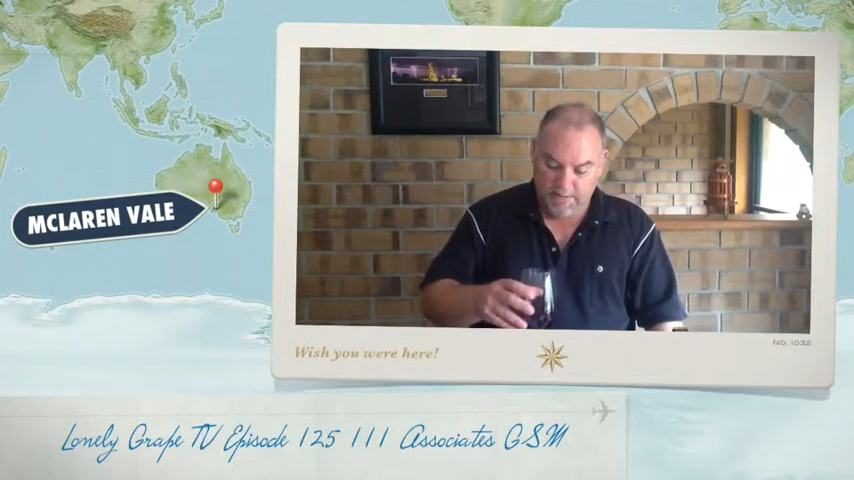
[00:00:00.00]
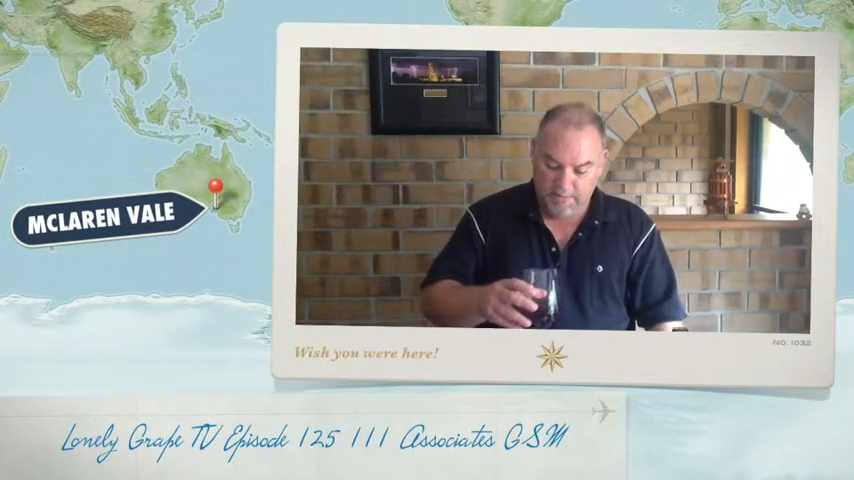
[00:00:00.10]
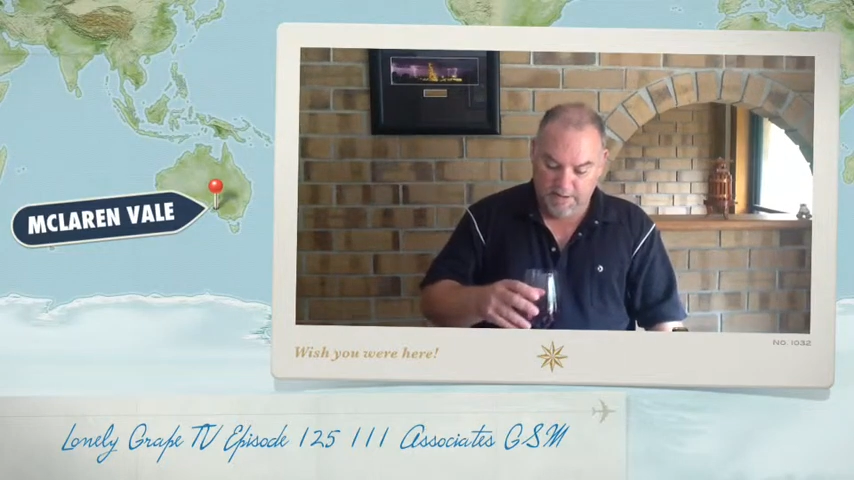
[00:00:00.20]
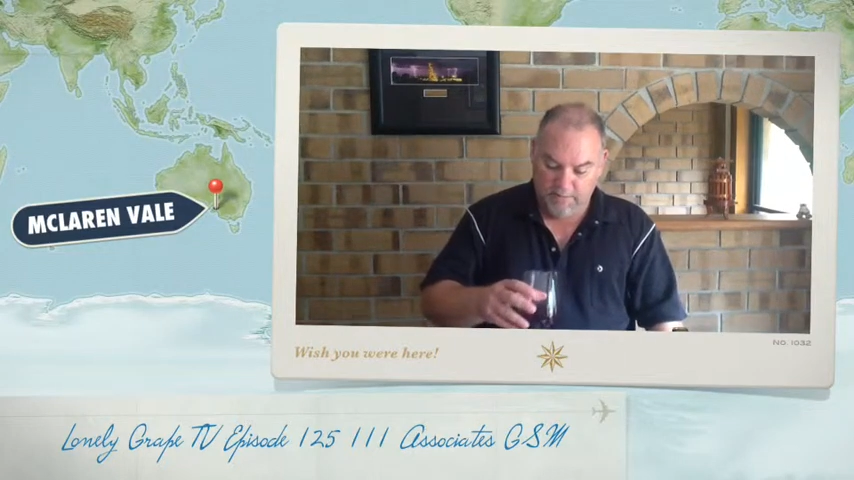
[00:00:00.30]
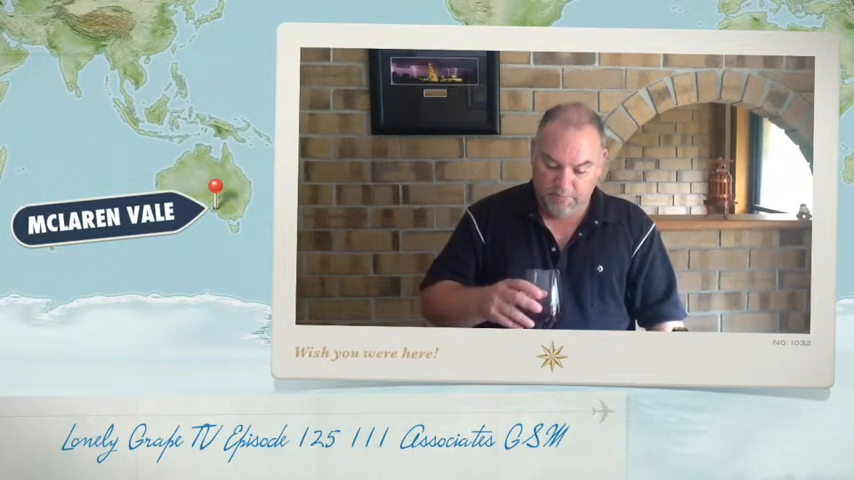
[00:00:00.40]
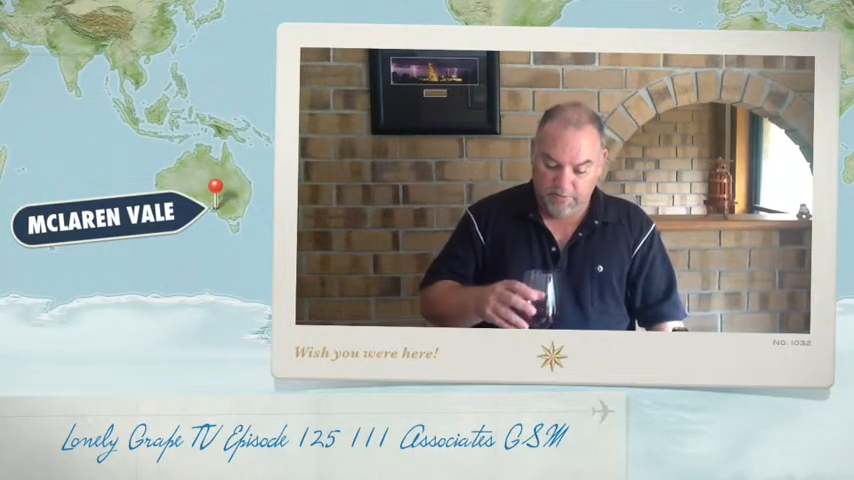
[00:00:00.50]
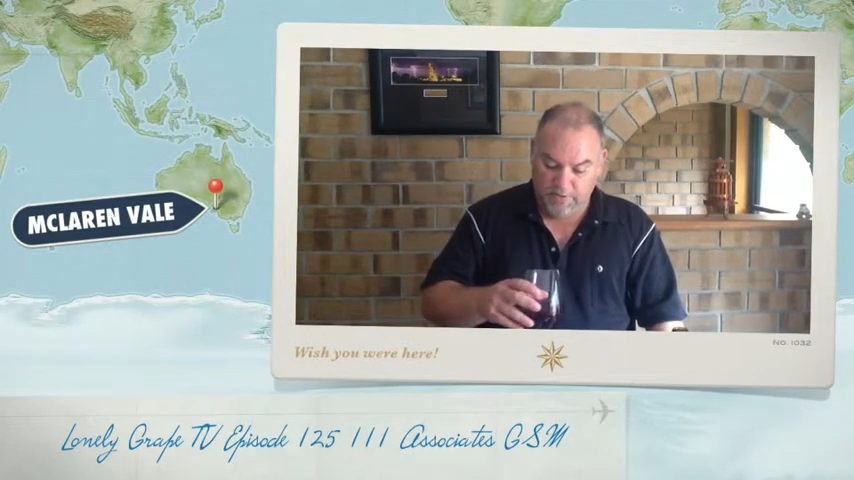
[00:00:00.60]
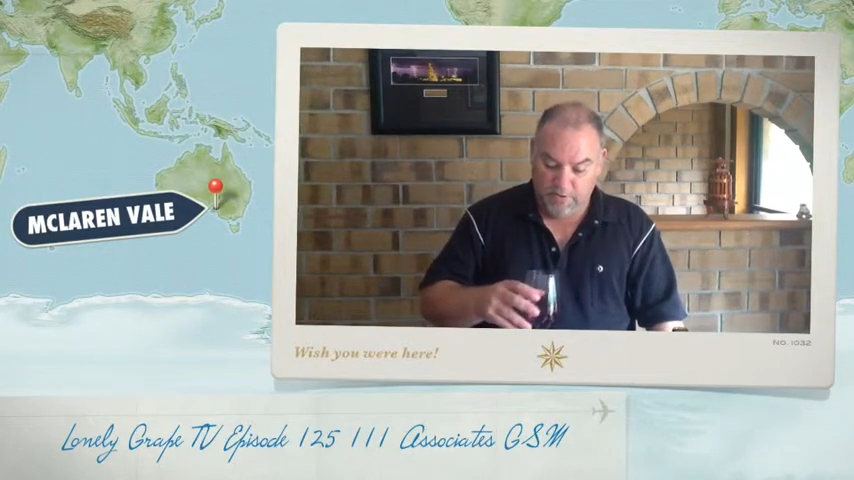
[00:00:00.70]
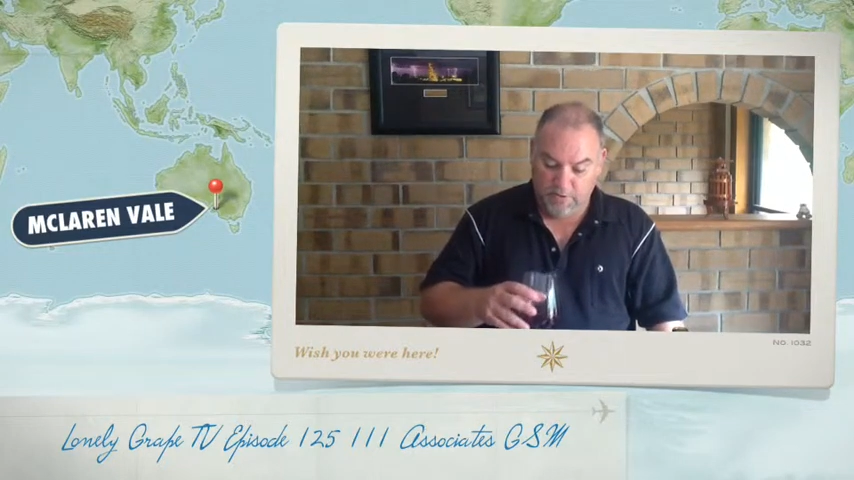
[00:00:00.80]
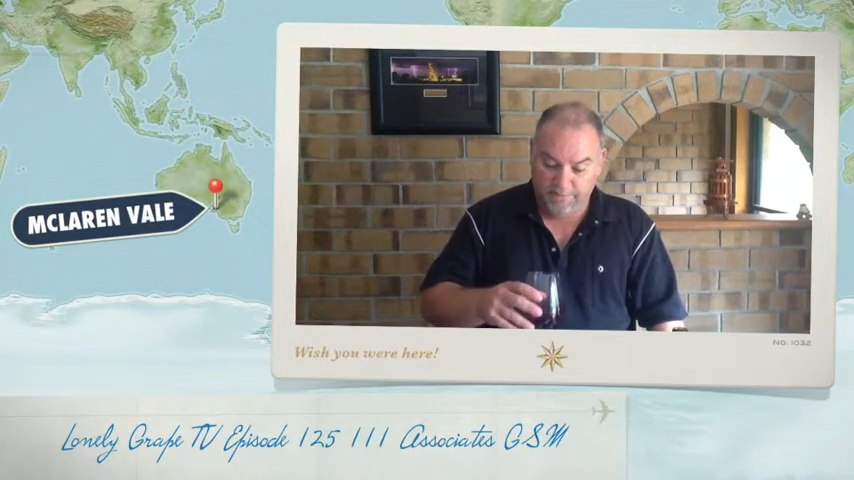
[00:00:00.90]
being put
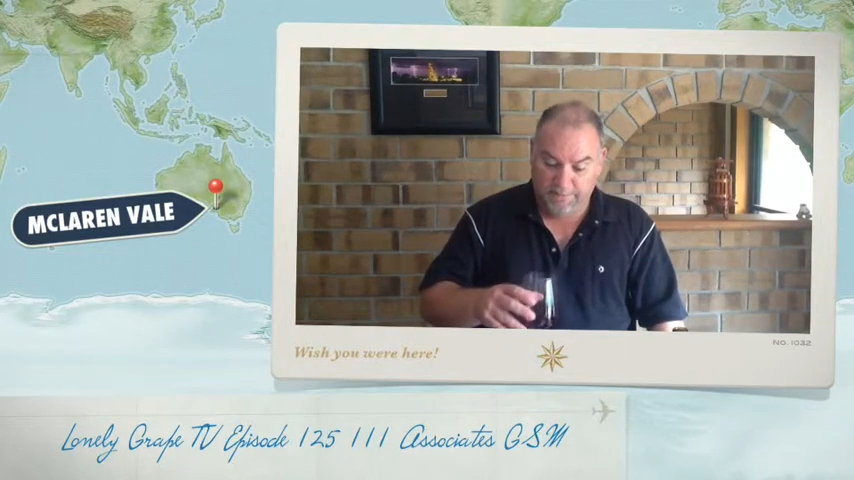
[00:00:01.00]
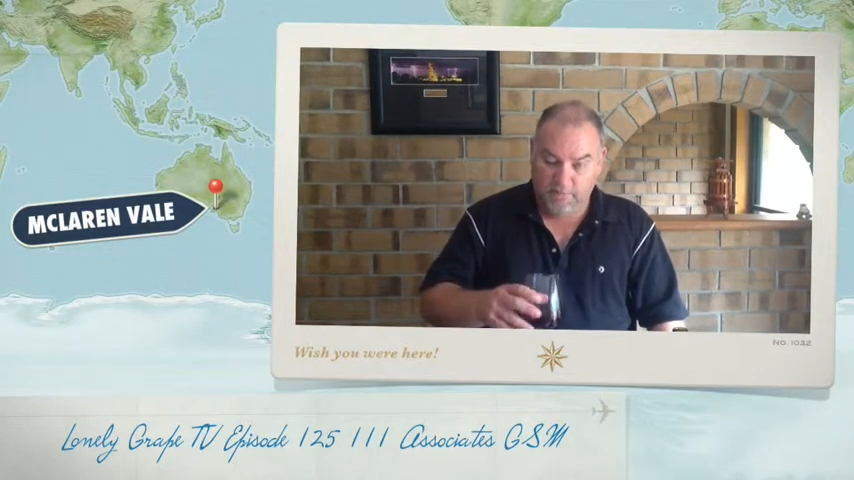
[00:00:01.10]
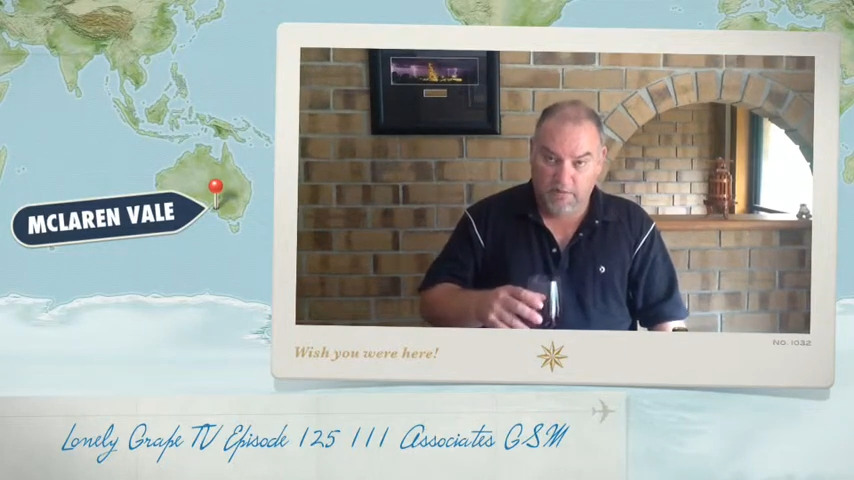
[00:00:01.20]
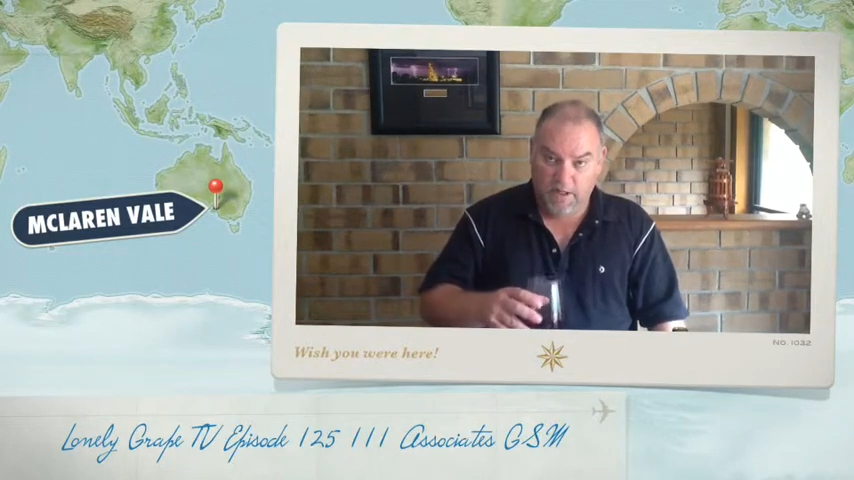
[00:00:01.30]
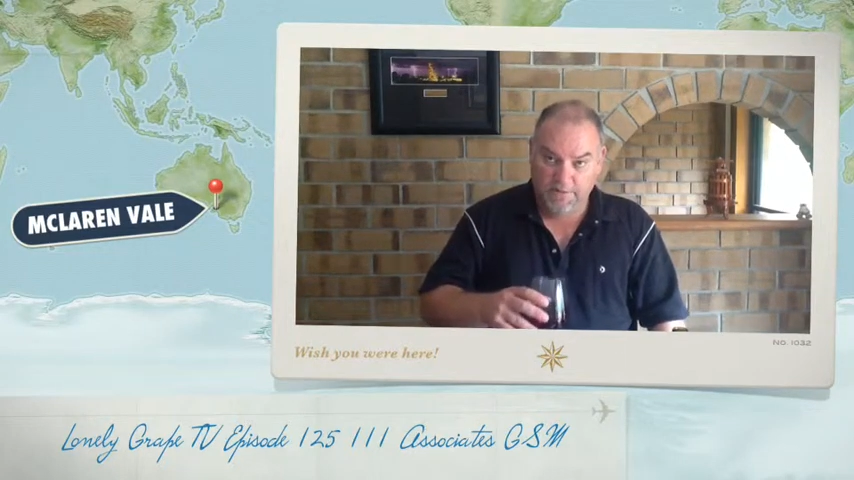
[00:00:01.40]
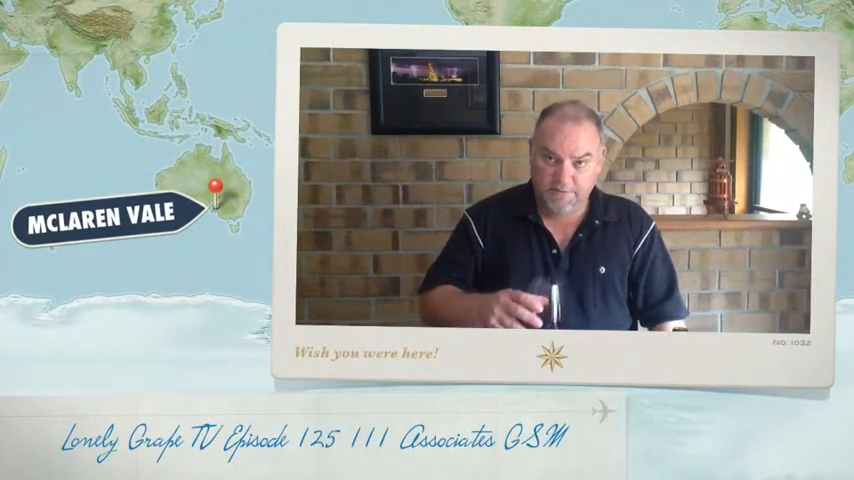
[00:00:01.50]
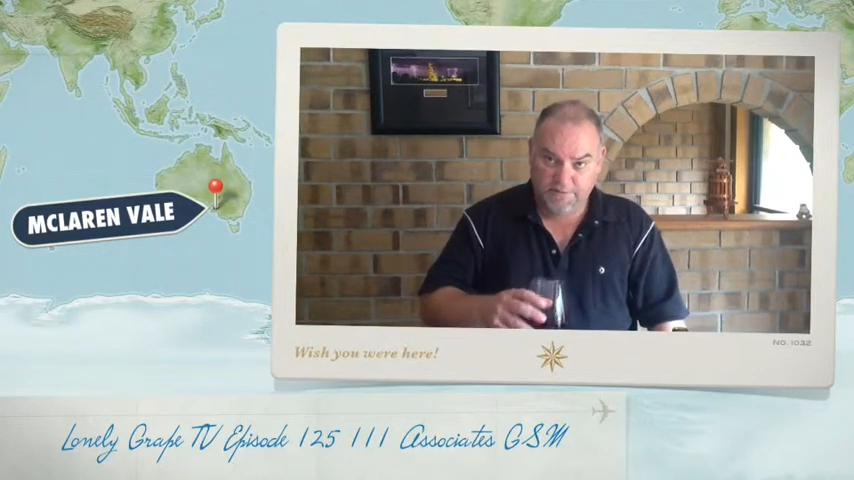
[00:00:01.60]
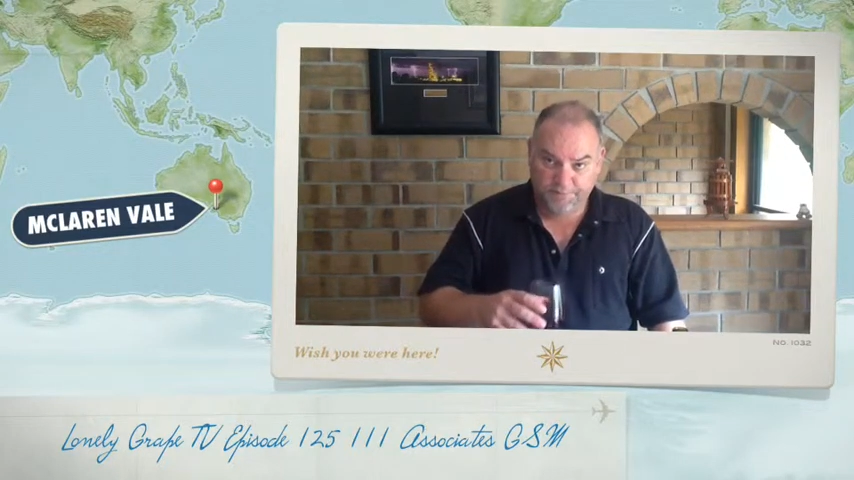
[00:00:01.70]
aside for a few days.